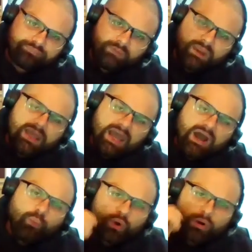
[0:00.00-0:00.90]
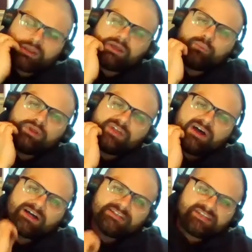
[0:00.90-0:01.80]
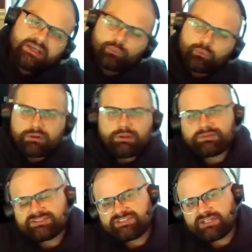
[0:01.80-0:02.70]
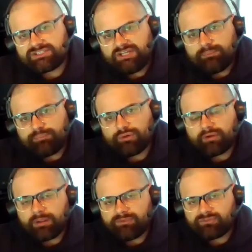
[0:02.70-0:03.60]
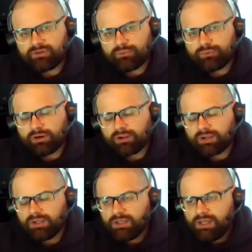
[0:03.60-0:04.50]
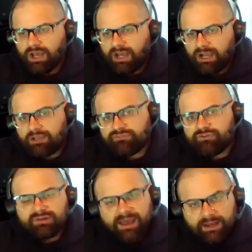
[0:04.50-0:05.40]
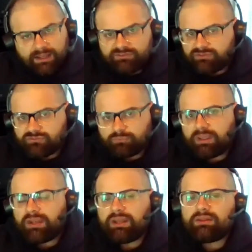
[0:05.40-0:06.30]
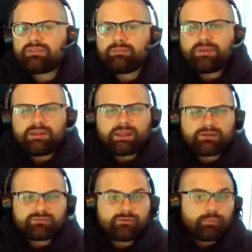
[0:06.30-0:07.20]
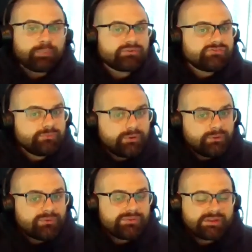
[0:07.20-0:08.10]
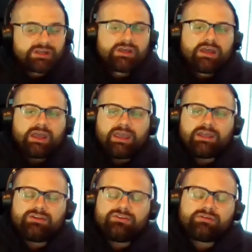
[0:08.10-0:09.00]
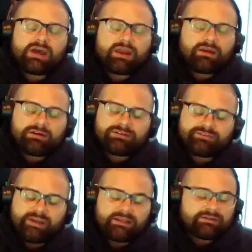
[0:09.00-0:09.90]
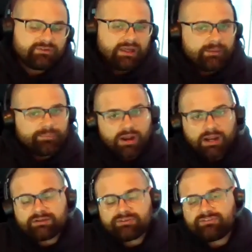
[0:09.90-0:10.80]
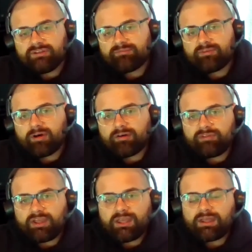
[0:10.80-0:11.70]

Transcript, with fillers: how working with us and working with the Section eight program is going to work. Uh, do not anticipate anything being like super smooth. And you got to understand there's a lot of bureaucracy involved. And